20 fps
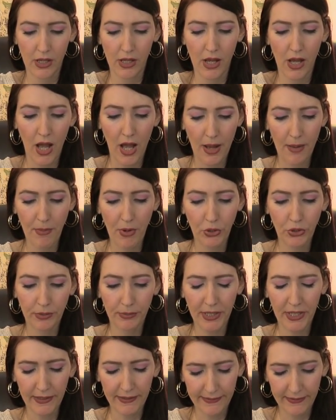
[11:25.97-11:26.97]
only
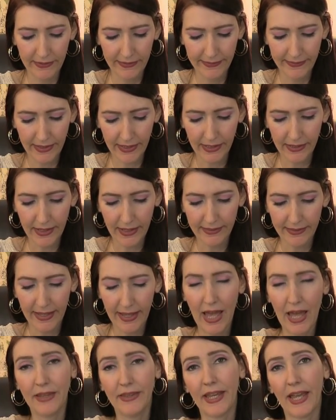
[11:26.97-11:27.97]
because you see that
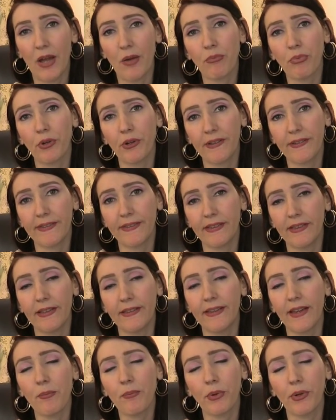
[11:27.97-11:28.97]
the Empress, the
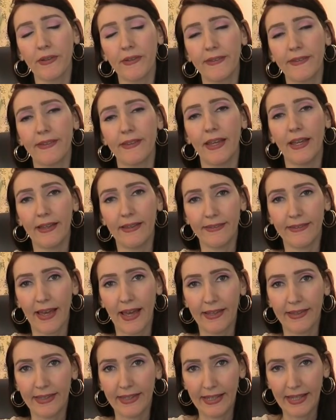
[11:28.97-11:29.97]
Temperance is
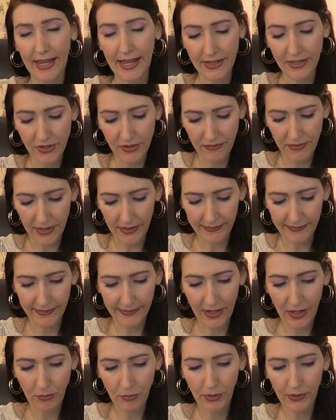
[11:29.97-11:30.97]
at the end of this.
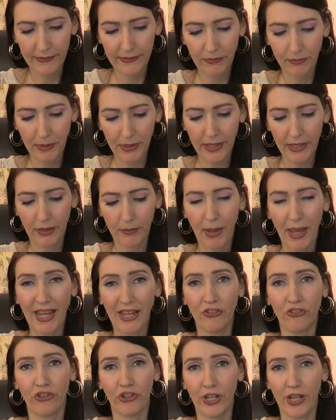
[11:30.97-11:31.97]
Temperance being
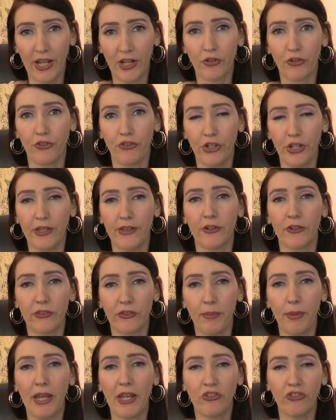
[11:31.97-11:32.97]
patient energy. There's a
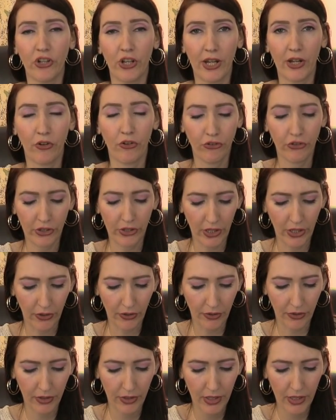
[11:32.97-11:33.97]
patient energy.
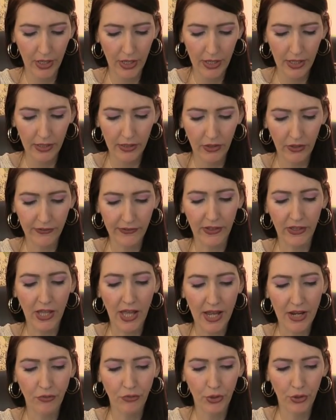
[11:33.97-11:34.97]
There's a
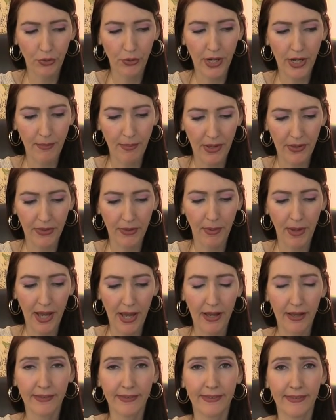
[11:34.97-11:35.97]
lot of regret about the
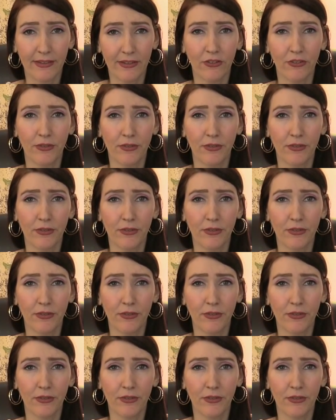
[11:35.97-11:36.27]
past.